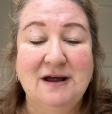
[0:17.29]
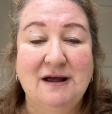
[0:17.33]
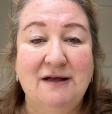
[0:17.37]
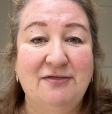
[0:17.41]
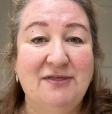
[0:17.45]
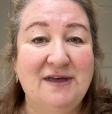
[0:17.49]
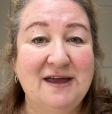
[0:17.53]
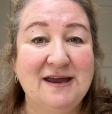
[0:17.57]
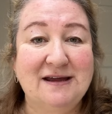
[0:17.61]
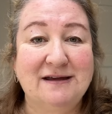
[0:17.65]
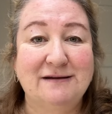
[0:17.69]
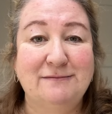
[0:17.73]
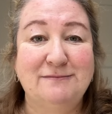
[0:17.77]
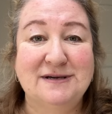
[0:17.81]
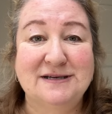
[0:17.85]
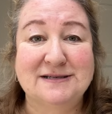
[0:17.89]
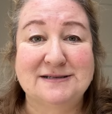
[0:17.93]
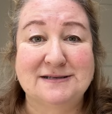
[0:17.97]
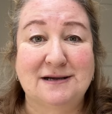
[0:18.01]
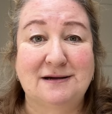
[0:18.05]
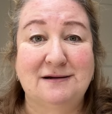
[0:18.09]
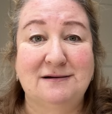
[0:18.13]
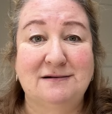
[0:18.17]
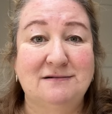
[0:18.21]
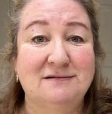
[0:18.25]
They can be
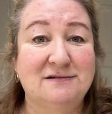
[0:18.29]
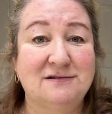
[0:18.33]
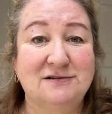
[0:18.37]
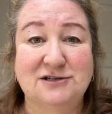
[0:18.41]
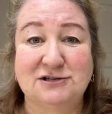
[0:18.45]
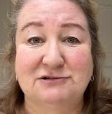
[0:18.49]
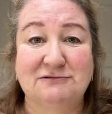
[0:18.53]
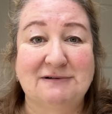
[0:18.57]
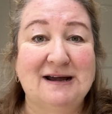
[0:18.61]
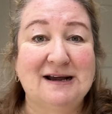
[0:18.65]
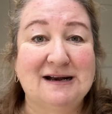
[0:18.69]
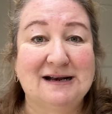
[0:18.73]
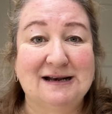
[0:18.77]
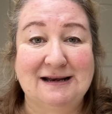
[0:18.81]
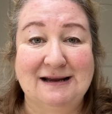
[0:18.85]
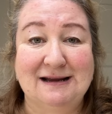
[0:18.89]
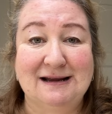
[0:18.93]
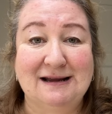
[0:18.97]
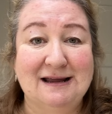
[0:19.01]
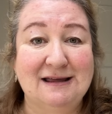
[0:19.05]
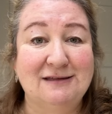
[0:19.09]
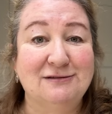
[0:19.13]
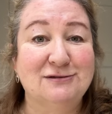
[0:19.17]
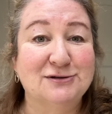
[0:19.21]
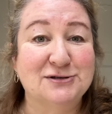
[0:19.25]
sown
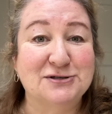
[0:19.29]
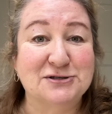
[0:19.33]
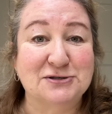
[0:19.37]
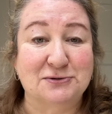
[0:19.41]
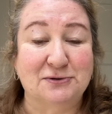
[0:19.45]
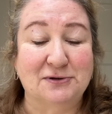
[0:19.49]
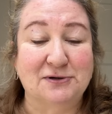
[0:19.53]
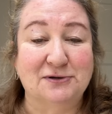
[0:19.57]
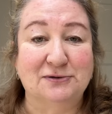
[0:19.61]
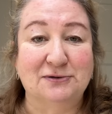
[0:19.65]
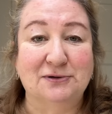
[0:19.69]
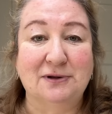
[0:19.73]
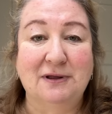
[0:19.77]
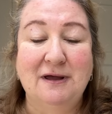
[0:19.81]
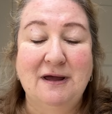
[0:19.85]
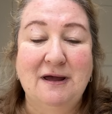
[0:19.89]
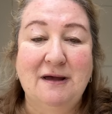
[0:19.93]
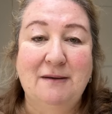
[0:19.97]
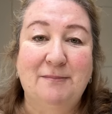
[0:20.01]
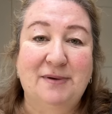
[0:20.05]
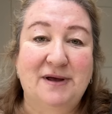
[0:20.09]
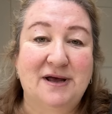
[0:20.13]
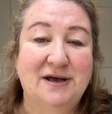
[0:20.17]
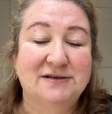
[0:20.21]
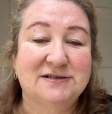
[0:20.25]
directly in the soil,
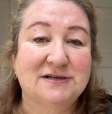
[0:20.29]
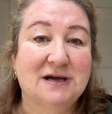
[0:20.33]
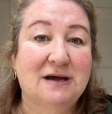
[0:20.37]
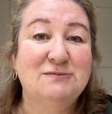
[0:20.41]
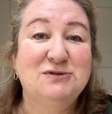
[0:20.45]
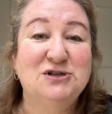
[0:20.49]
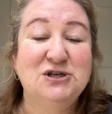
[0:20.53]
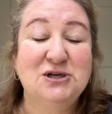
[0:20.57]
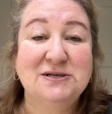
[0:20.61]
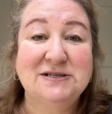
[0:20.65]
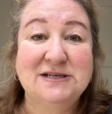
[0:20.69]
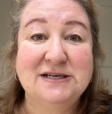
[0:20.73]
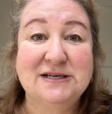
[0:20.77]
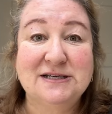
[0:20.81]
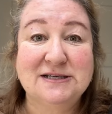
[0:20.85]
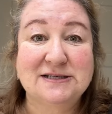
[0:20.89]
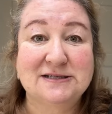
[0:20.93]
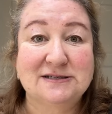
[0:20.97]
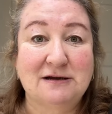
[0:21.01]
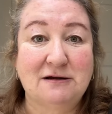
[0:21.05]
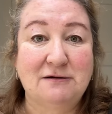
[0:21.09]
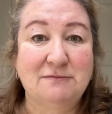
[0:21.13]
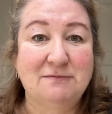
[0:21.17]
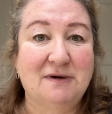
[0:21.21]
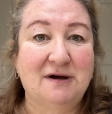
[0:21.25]
but I'm choosing to
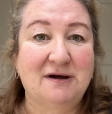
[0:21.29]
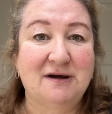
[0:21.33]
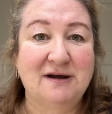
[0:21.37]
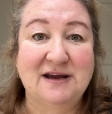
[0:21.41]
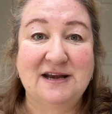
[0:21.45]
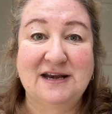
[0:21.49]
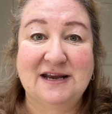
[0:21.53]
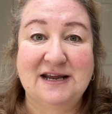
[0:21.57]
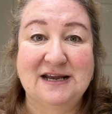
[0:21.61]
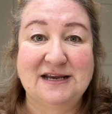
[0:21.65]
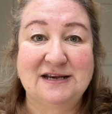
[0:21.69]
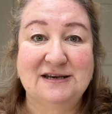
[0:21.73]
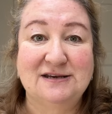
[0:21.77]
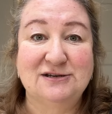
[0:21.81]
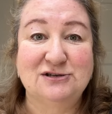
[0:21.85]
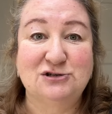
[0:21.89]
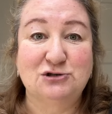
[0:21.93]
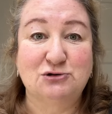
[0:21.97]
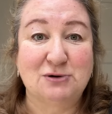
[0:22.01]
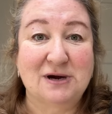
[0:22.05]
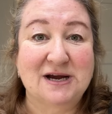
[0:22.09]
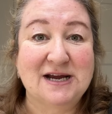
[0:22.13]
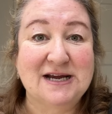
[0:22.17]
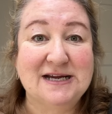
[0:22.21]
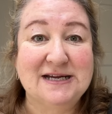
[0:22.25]
sow mine in
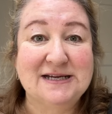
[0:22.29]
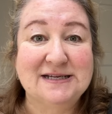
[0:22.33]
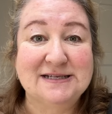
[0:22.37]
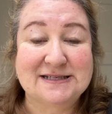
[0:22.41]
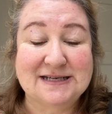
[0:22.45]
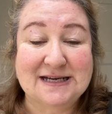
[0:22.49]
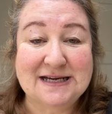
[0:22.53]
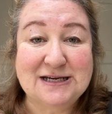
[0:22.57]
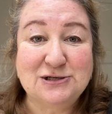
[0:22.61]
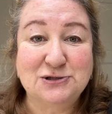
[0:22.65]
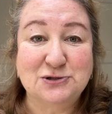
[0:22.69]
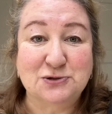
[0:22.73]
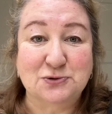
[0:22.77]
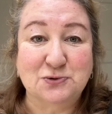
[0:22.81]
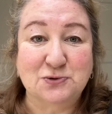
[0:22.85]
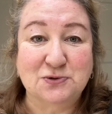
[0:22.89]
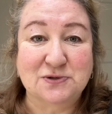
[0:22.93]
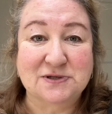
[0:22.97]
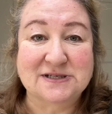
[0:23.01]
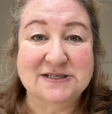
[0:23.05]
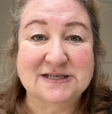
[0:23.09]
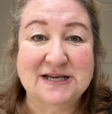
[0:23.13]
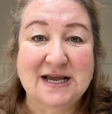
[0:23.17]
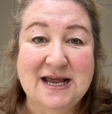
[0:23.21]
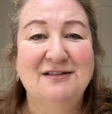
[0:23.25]
trays
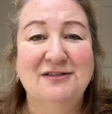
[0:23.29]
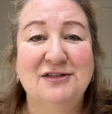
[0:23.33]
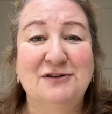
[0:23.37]
indoors.